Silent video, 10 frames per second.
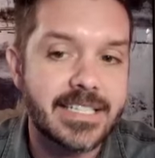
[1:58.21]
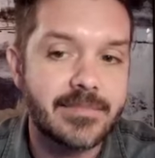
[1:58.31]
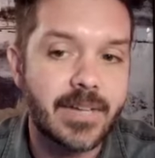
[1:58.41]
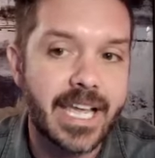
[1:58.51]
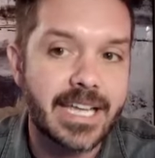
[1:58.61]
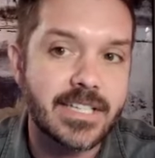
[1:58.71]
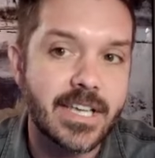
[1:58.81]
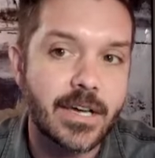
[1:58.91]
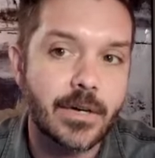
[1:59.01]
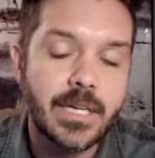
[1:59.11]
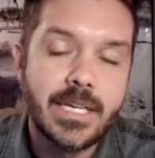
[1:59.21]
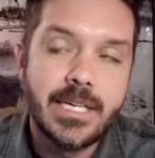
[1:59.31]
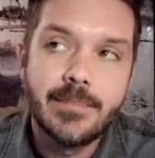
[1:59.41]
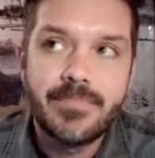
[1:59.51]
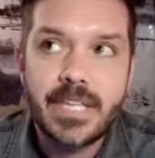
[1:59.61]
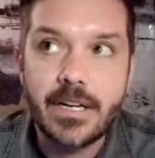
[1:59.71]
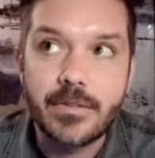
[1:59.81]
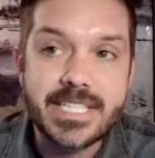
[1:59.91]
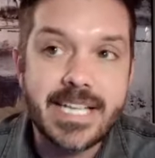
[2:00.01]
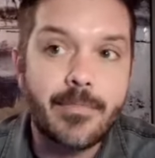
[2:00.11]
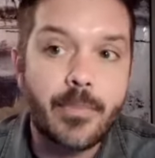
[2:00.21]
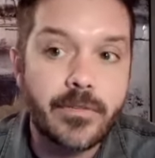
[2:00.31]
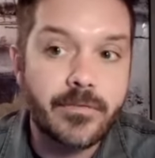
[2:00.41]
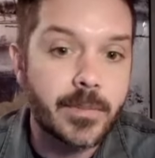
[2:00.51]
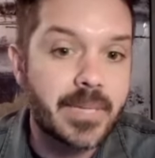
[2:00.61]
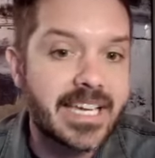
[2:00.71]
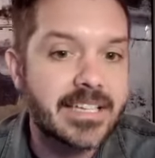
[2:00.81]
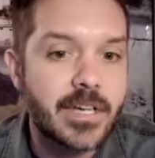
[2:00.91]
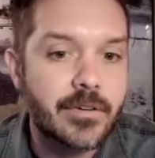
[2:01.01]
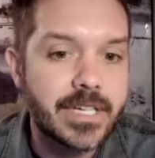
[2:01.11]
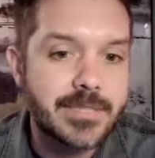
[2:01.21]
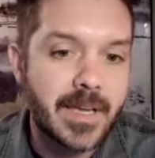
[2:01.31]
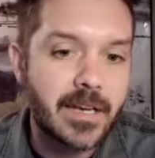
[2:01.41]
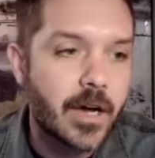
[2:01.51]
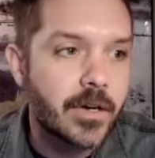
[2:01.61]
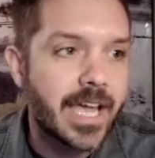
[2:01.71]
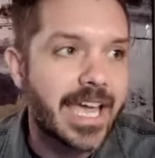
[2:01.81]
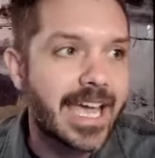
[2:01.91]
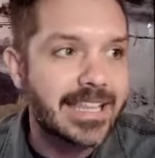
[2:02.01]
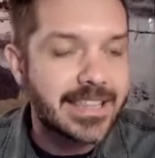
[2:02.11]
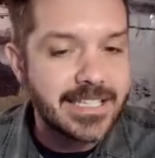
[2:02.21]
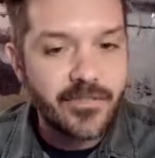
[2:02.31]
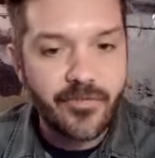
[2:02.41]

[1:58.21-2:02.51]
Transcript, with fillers: And and so, you know, step one for me has always been okay at this